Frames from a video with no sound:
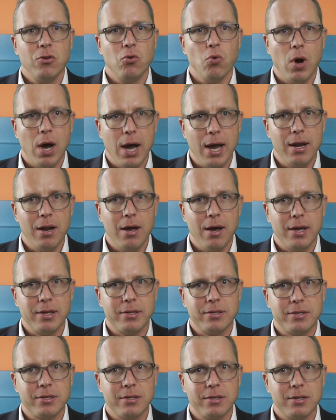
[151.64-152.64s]
You
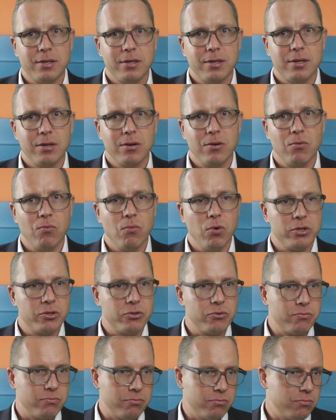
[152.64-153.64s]
highlight what
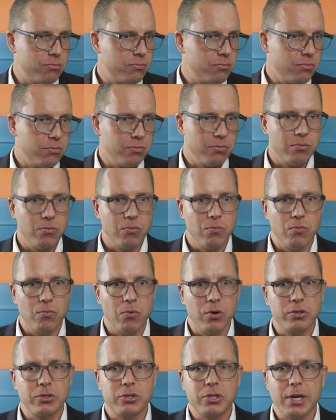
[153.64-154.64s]

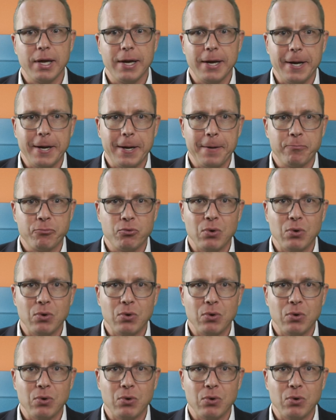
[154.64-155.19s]
what uh,